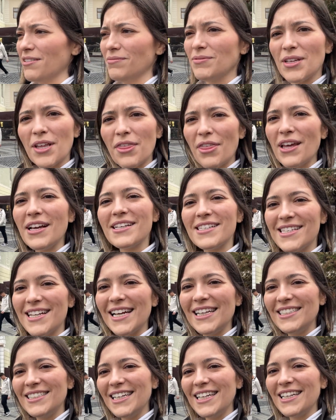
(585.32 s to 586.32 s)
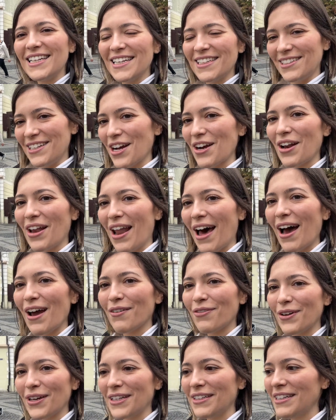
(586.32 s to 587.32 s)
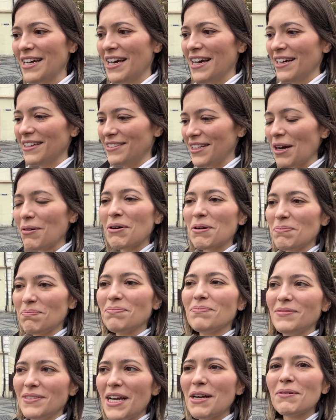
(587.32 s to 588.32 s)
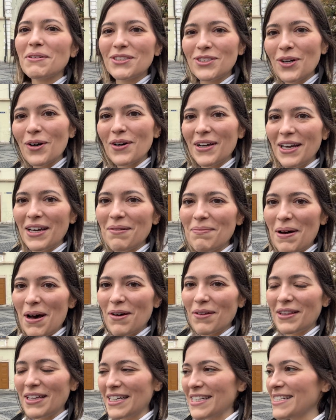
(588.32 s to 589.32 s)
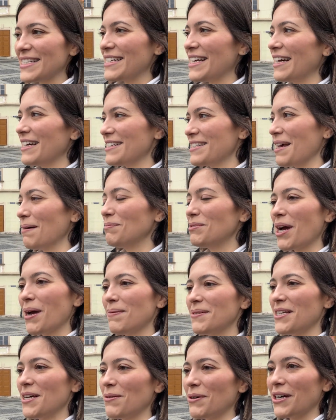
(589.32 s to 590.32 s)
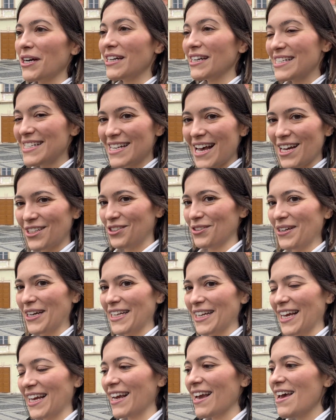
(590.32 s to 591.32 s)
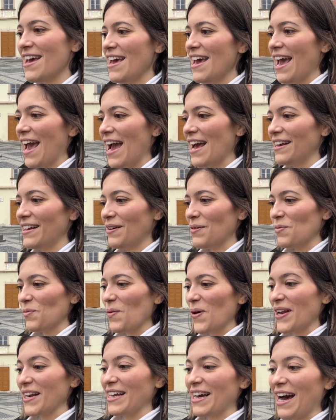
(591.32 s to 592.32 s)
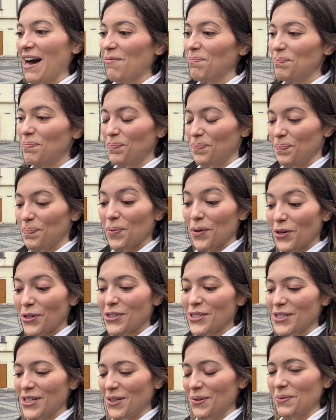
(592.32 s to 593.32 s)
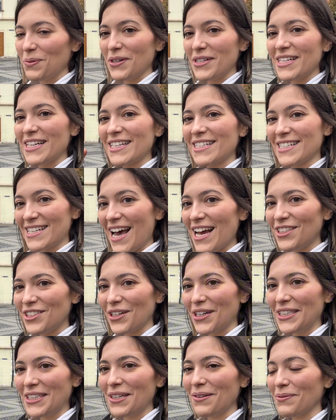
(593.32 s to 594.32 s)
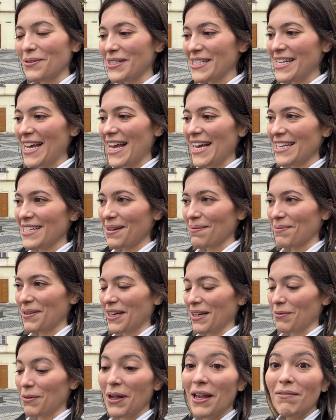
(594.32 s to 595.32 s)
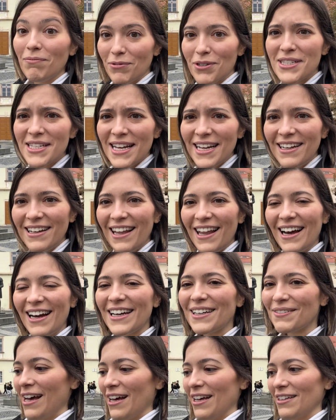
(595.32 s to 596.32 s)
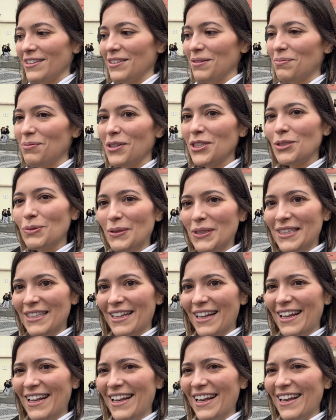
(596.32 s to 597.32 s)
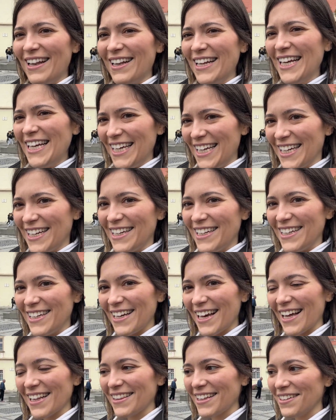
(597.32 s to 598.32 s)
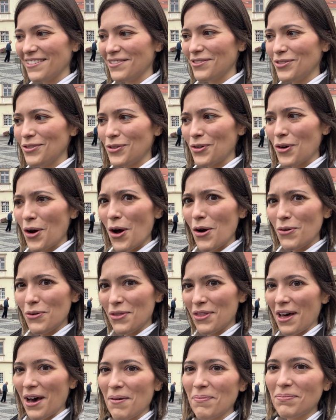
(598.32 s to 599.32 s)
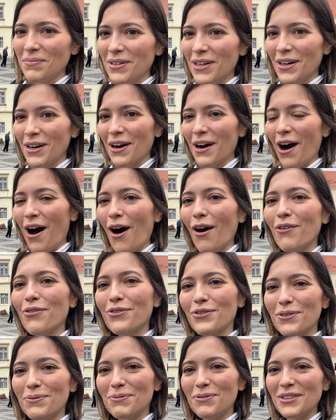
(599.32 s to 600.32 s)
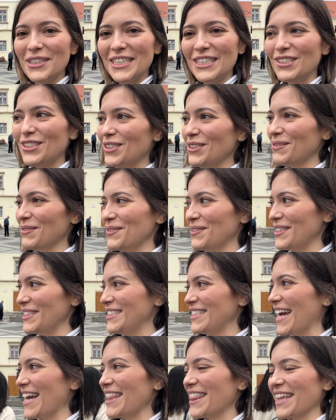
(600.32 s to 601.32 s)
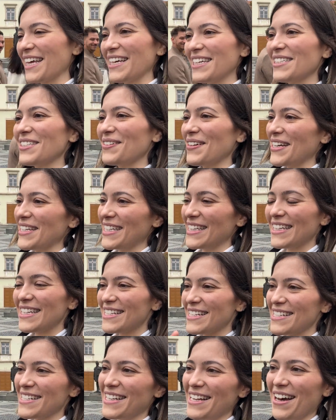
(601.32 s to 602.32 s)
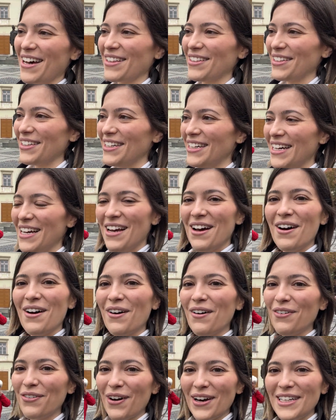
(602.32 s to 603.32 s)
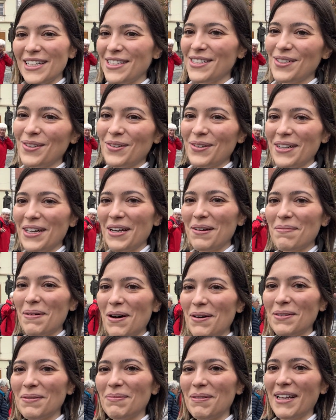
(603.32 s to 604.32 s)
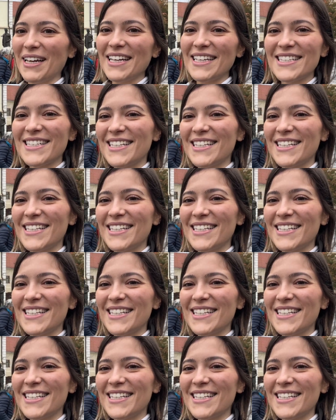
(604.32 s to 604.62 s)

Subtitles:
the things they did in their life, and they were talking about this. Sometimes they were exaggerating, and when a person was exaggerating, was saying something, well, was saying a lie, the bridge would lean and then throw them off the bridge, which I think is crazy. This is another funny story about the place.